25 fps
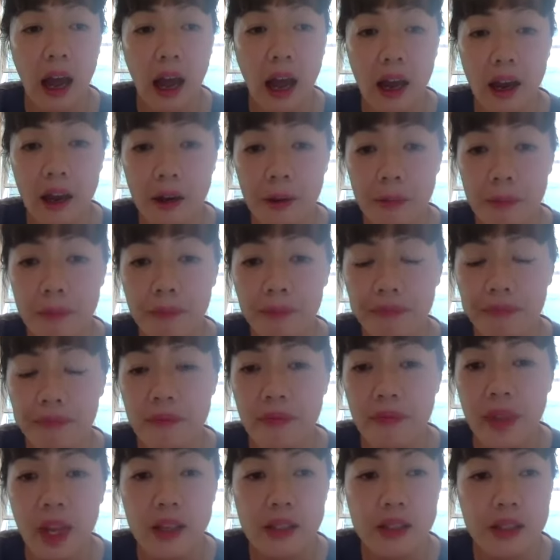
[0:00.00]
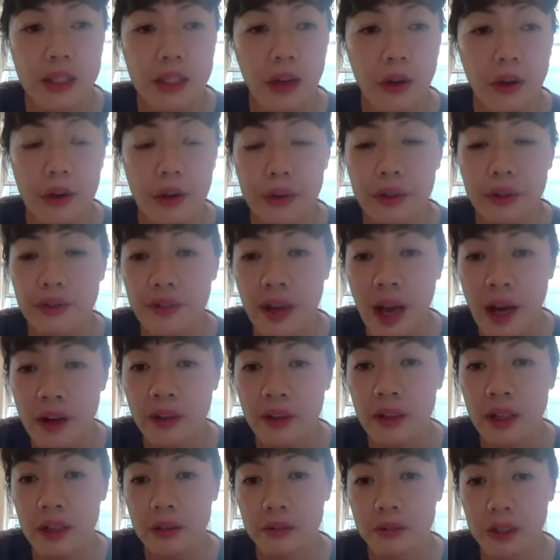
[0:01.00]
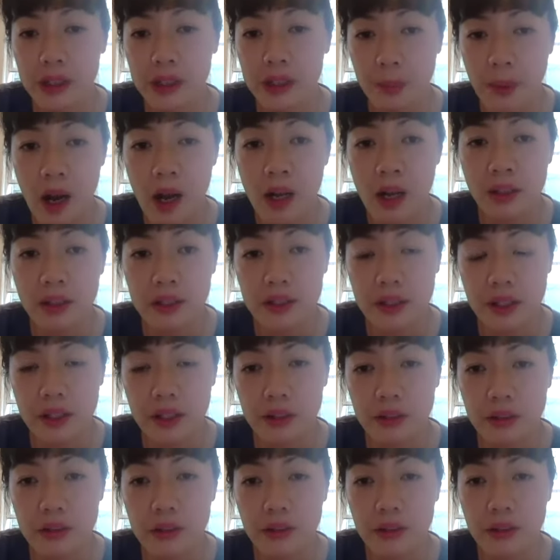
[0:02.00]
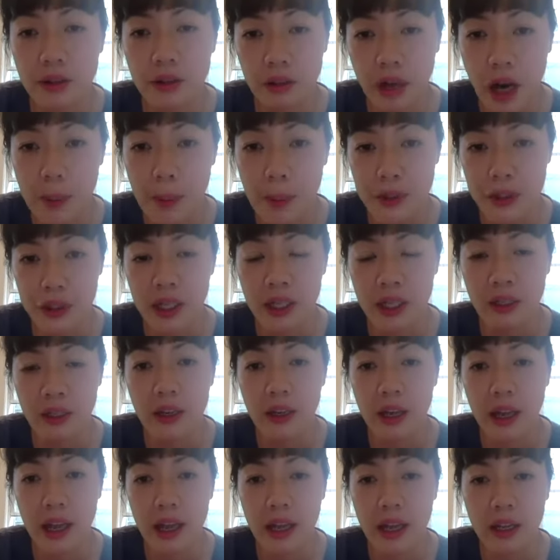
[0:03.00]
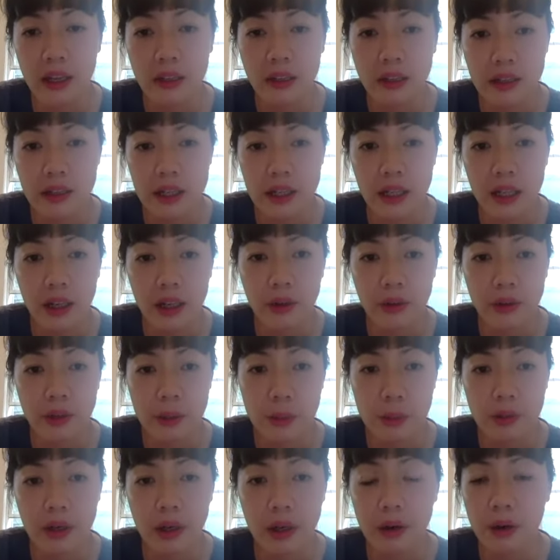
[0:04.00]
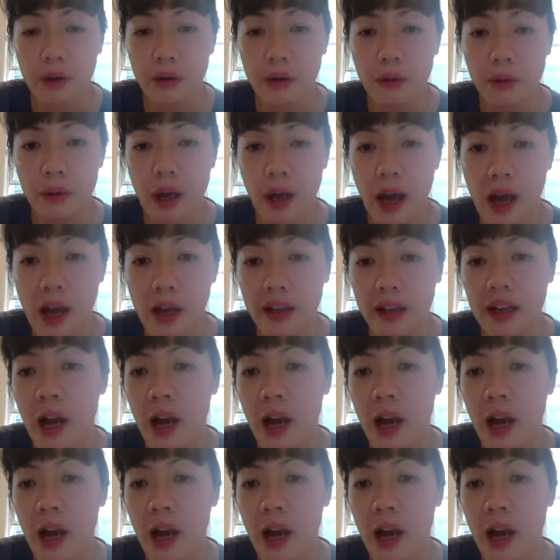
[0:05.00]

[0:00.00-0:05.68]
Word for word: Um, so it was founded in response to corruption and you know the pro uh,